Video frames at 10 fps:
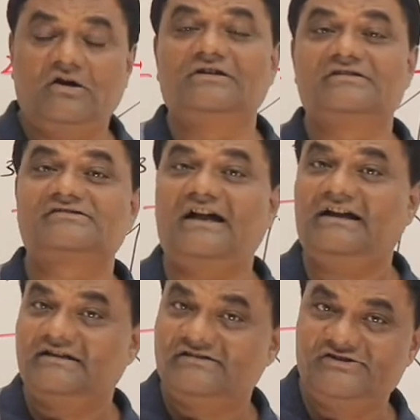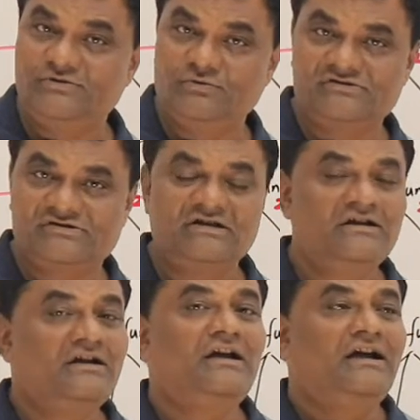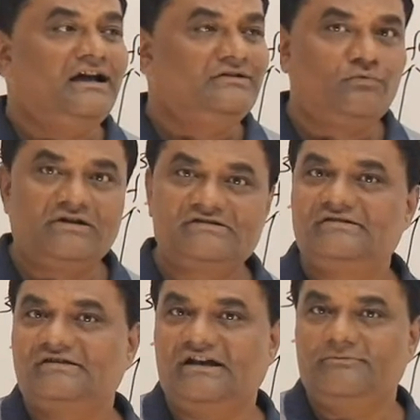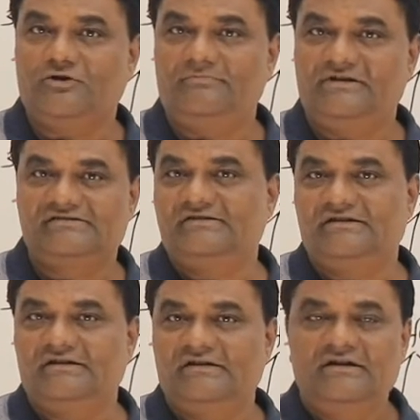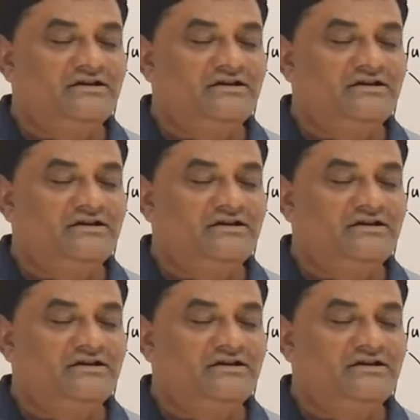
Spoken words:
how the stack is used, and what is the time complexity.